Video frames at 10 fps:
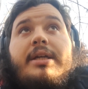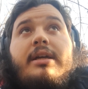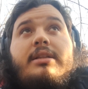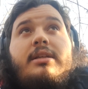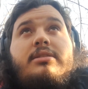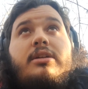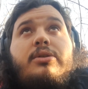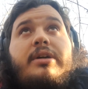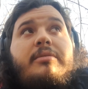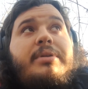It's
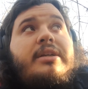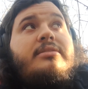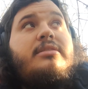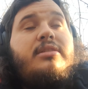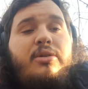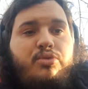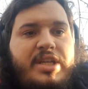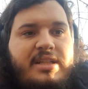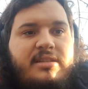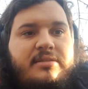annoying because it's not
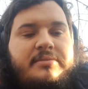real,